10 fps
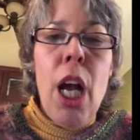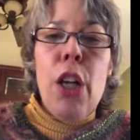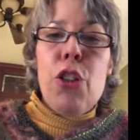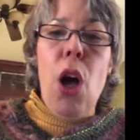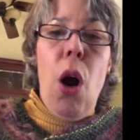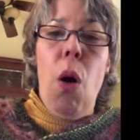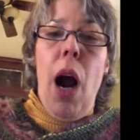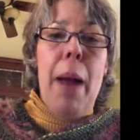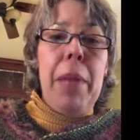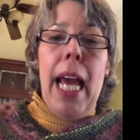So
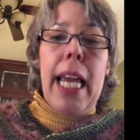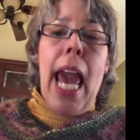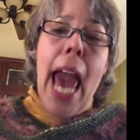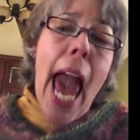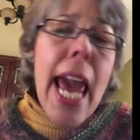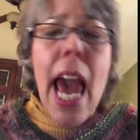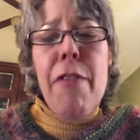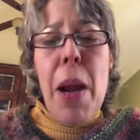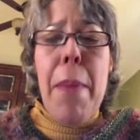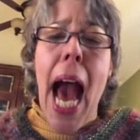I'm like, hey,
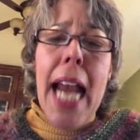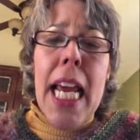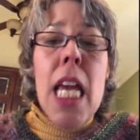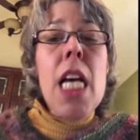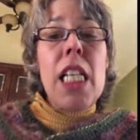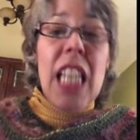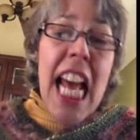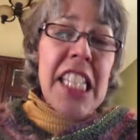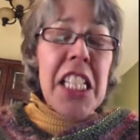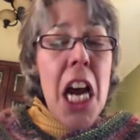everybody,
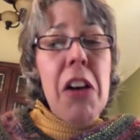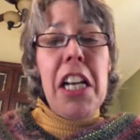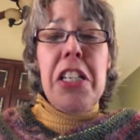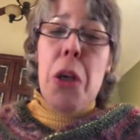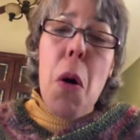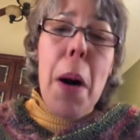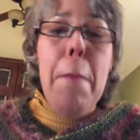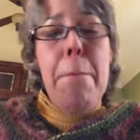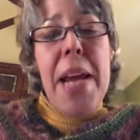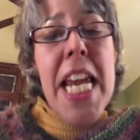let's go to
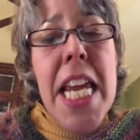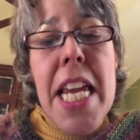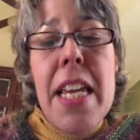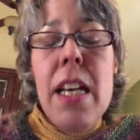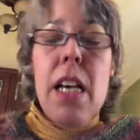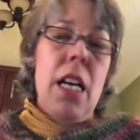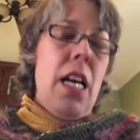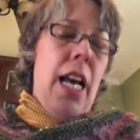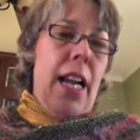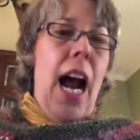dorm B
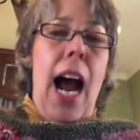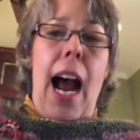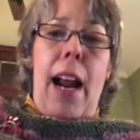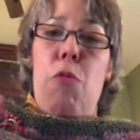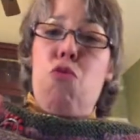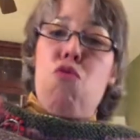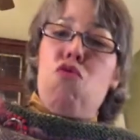and I run